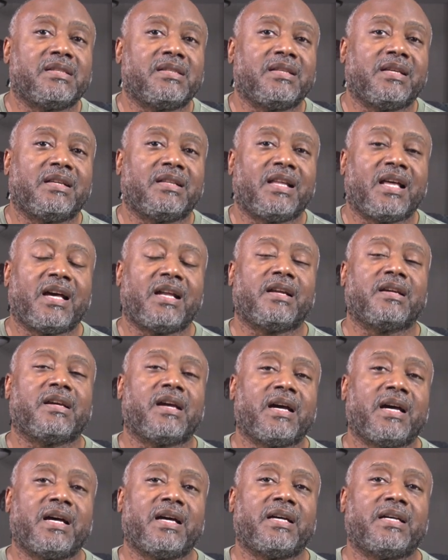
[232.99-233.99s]
See, a lot of
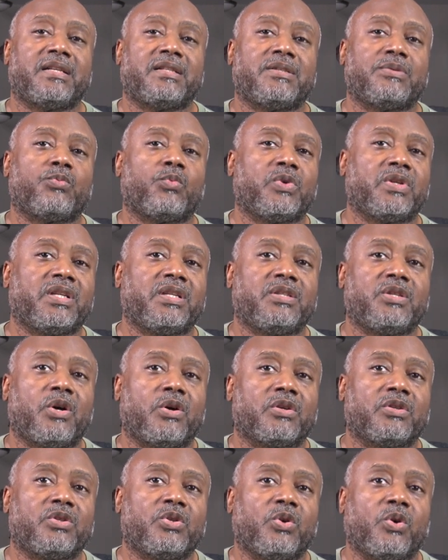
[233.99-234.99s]
guys, when they
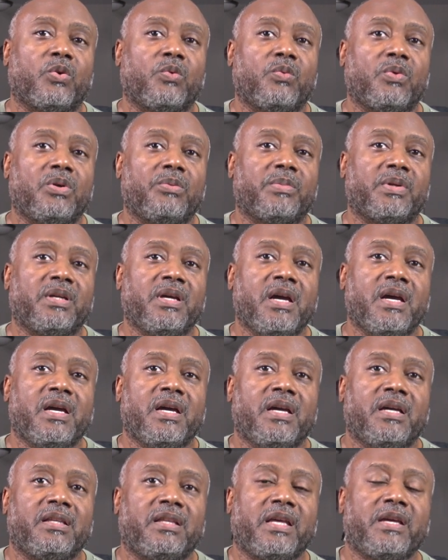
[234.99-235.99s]
talking to a woman,
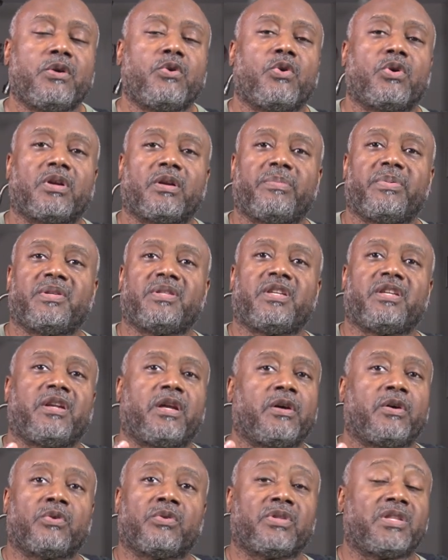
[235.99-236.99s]
they caught up into
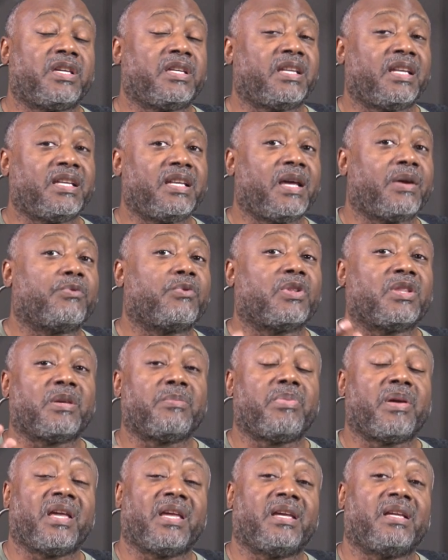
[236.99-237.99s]
their own thing. They're not really
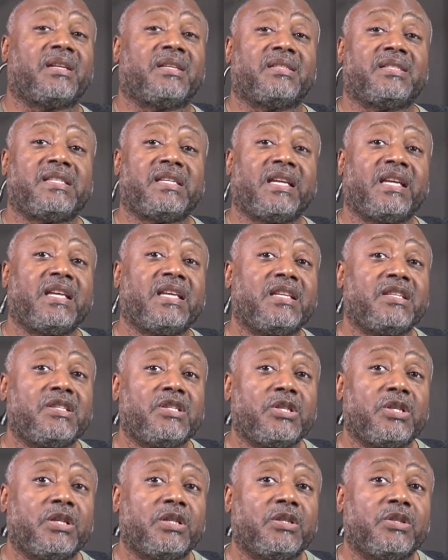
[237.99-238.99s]
paying
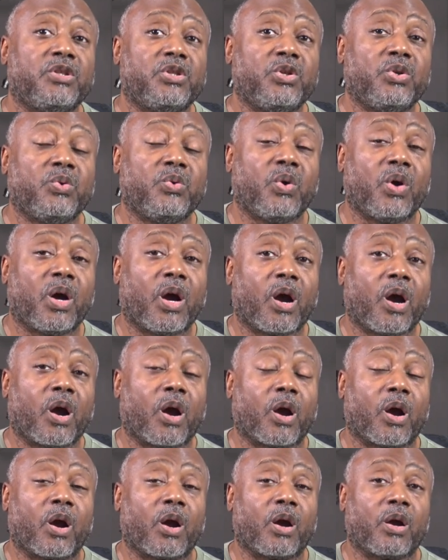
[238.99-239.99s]
attention to
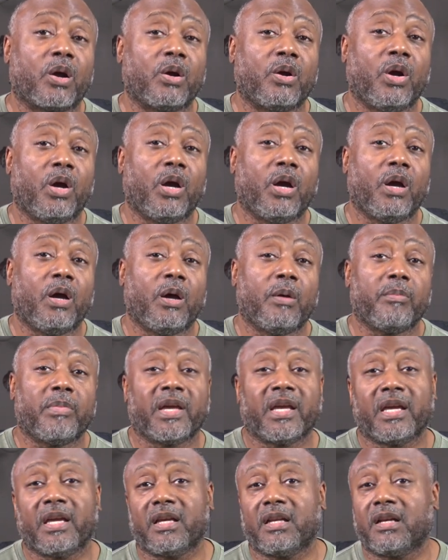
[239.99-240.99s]
her
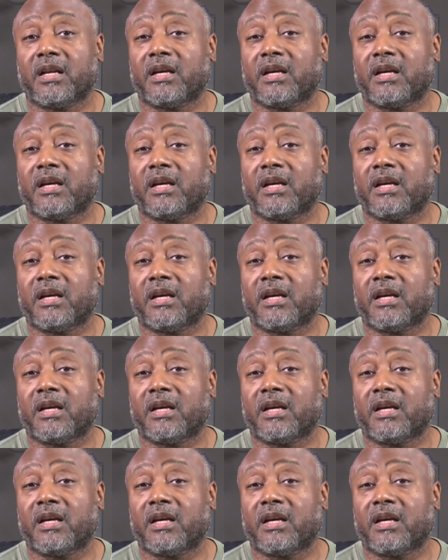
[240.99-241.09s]
paying